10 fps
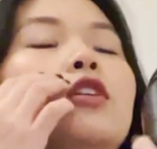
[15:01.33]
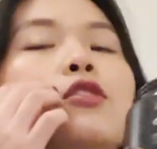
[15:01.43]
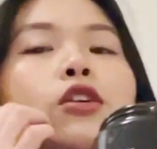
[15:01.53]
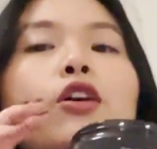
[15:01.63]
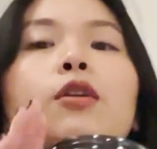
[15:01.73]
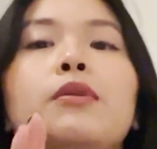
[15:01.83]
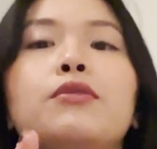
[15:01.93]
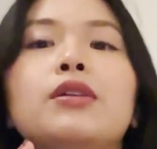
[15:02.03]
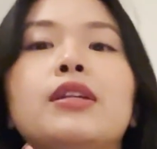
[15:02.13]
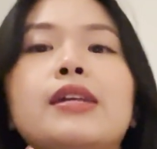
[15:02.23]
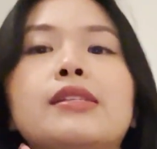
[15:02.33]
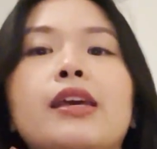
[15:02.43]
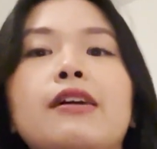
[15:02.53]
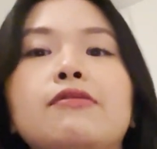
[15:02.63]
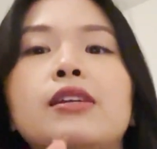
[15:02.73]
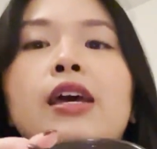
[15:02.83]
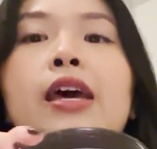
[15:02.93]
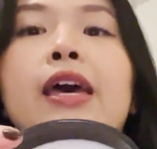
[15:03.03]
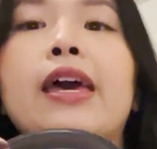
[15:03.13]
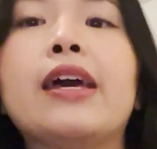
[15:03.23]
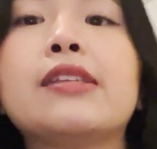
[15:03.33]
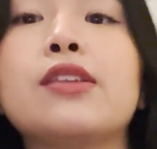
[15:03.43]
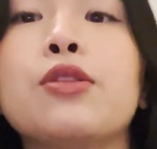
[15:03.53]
So I thought it'd be a really nice gift. It has